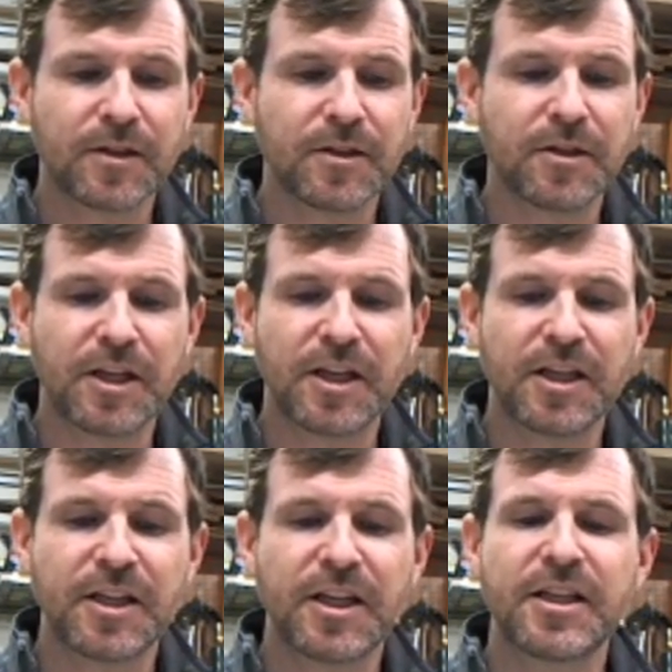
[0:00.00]

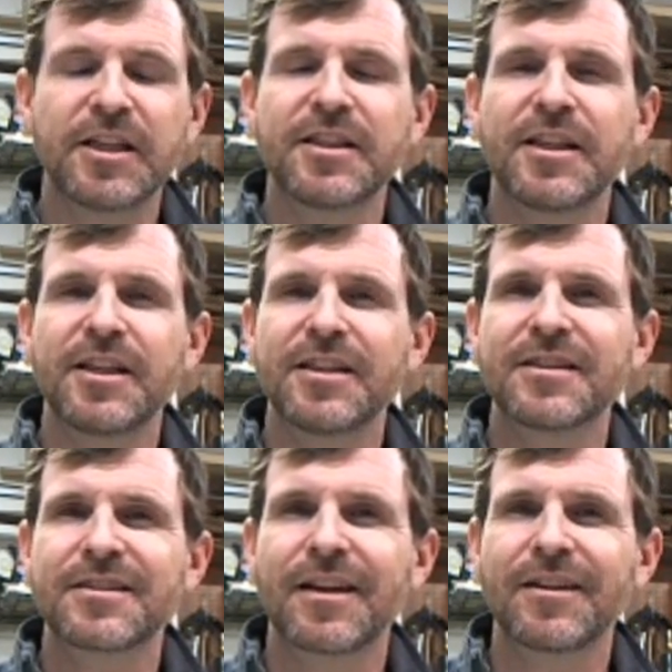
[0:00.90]
He didn't
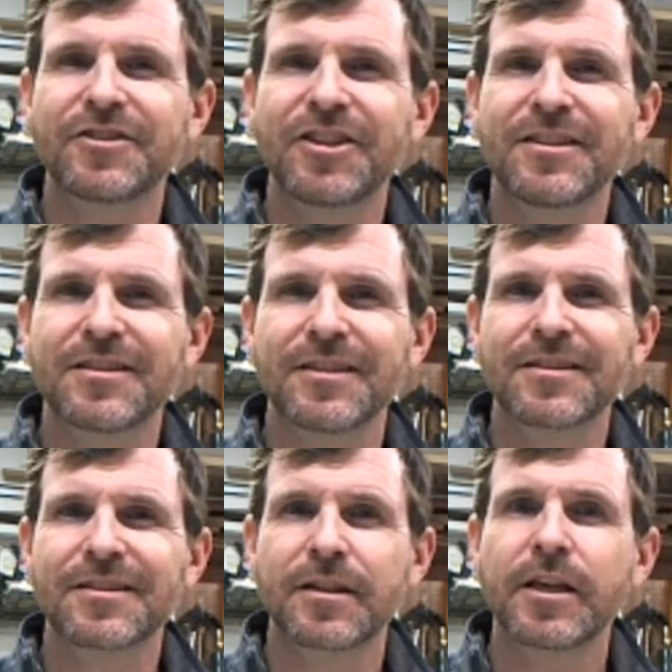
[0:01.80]
sell
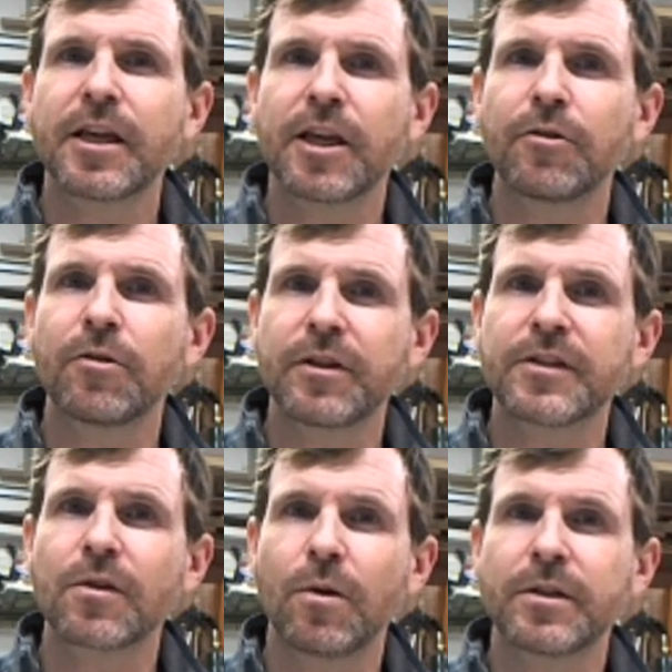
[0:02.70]
Jesus. He really
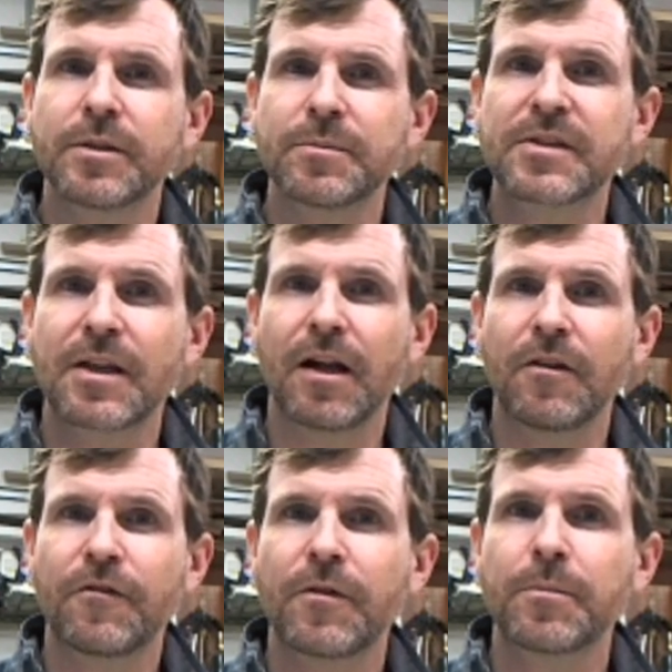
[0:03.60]
sold
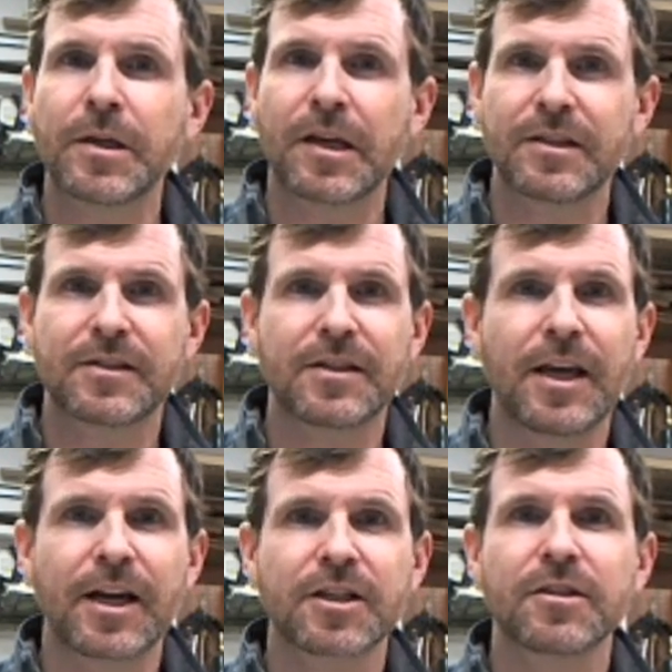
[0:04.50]
himself, because he
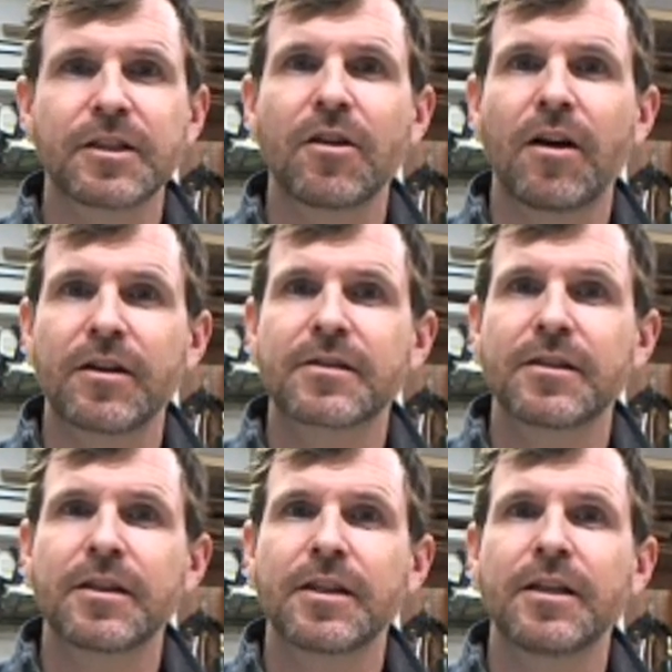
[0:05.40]
actually lost
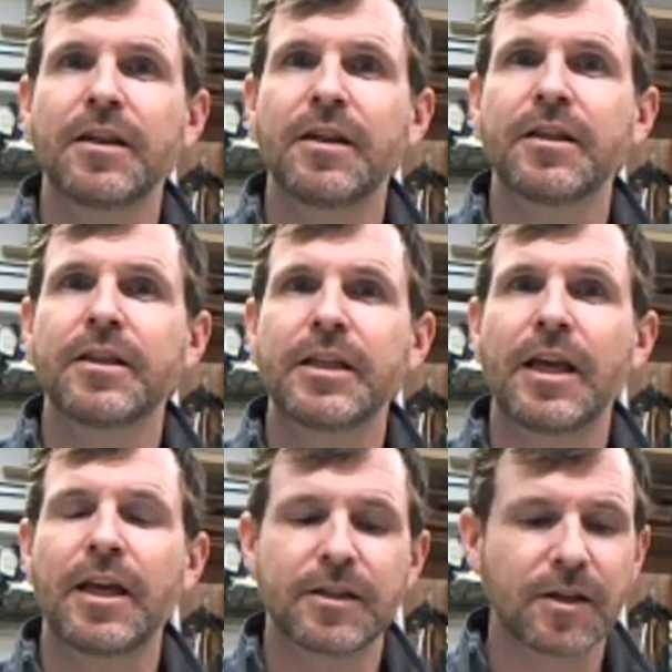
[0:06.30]
in the
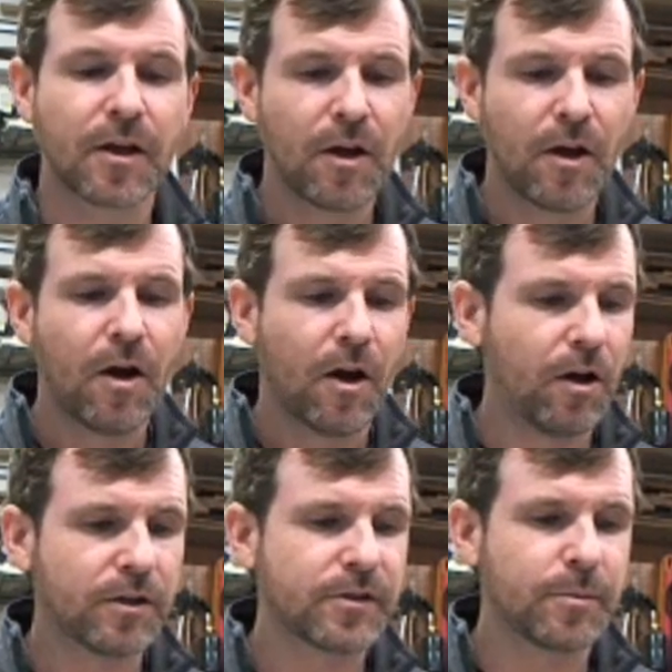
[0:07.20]
end,
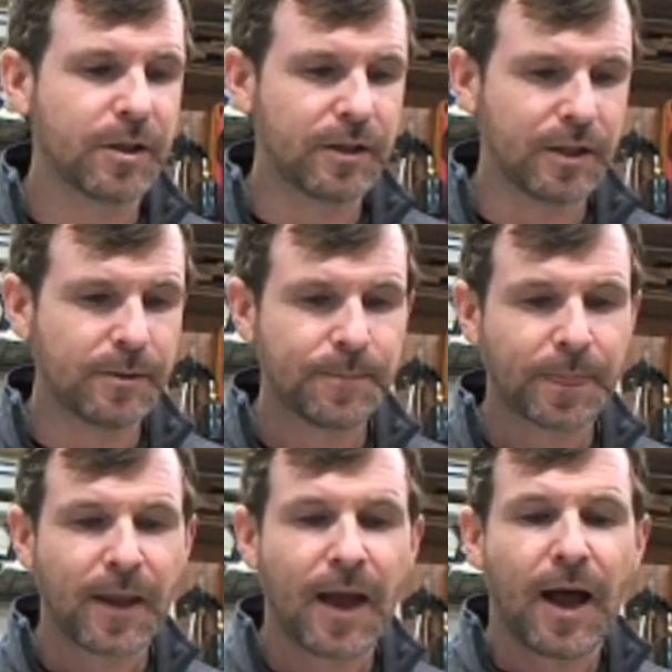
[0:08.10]
ultimately.
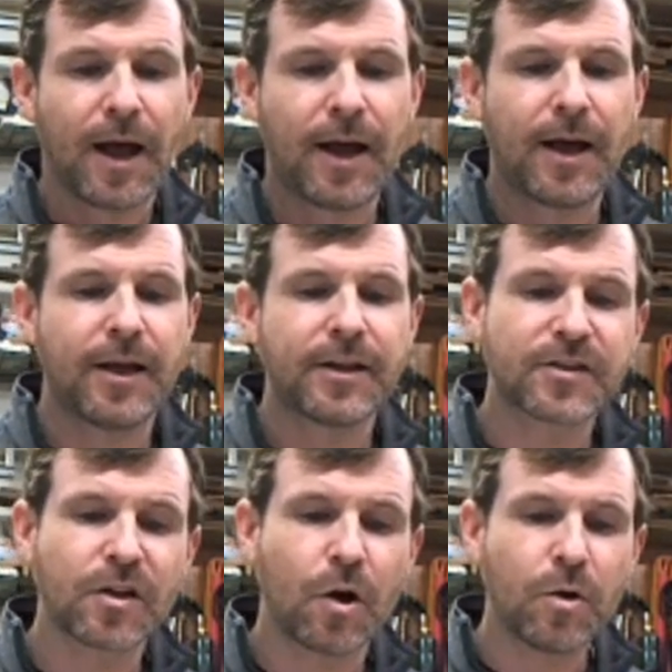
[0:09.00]

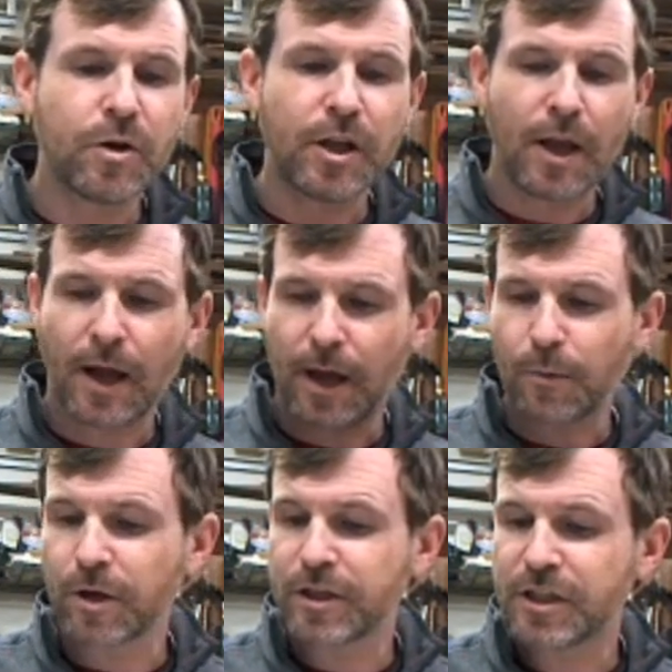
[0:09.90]
So
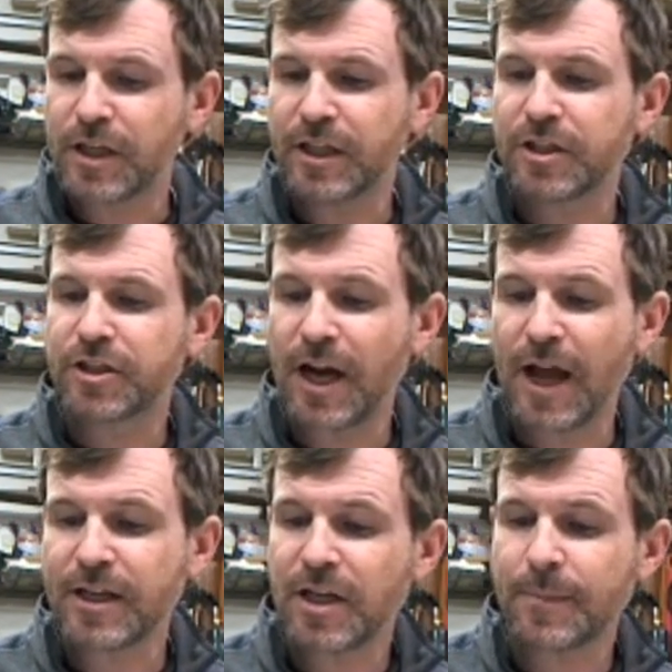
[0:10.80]
we're in
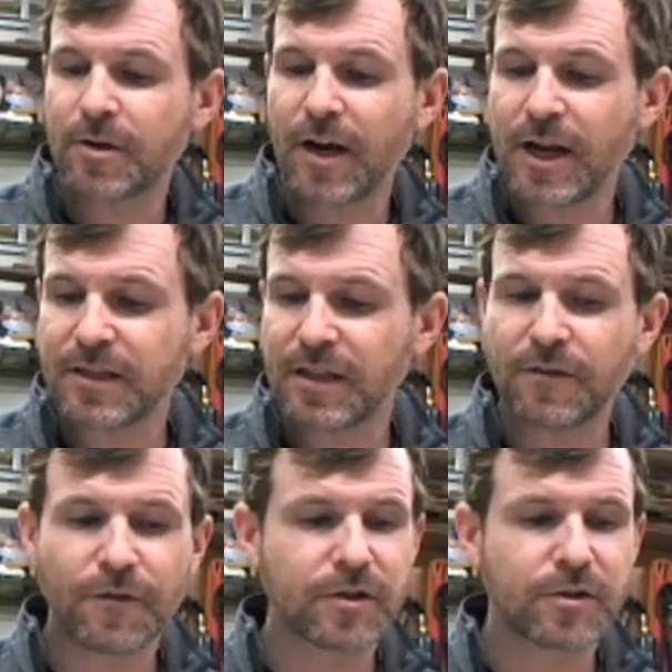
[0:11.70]
John chapter
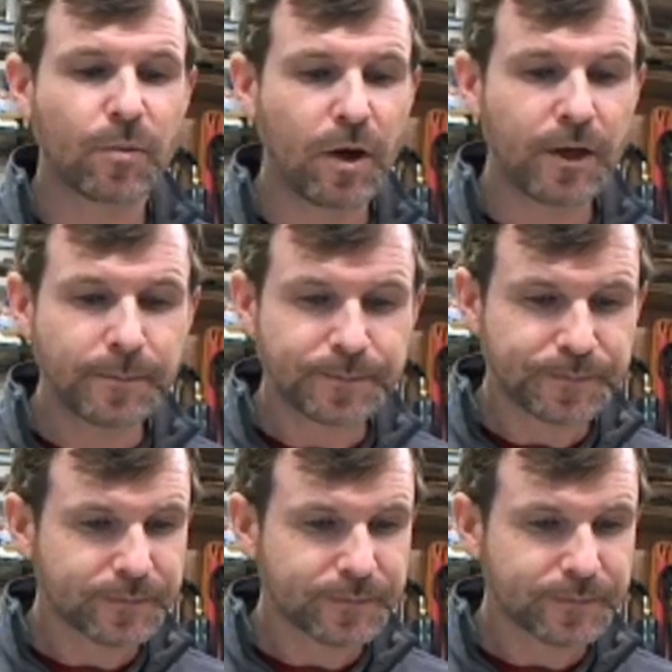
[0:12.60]
18, verse 1.